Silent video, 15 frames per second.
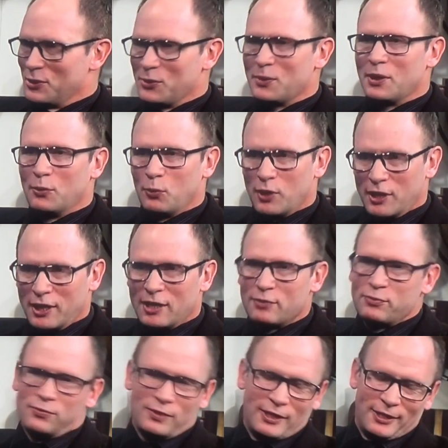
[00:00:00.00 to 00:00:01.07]
you know, and what
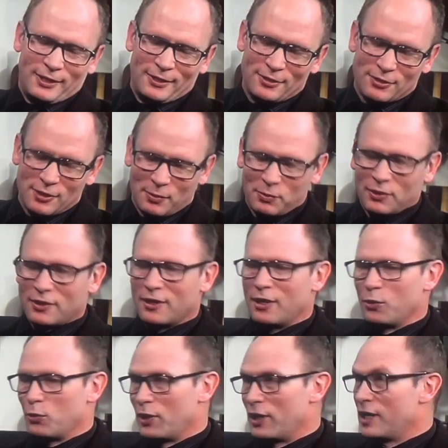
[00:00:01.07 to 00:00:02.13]
if I didn't stop the
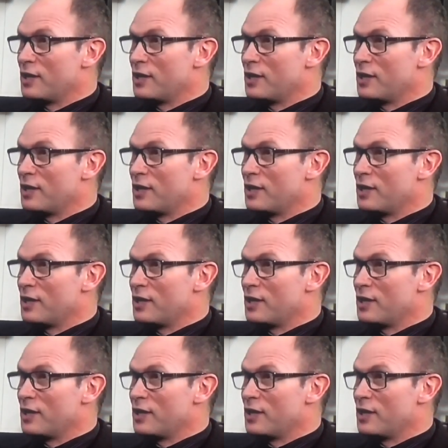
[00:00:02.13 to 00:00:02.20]
car?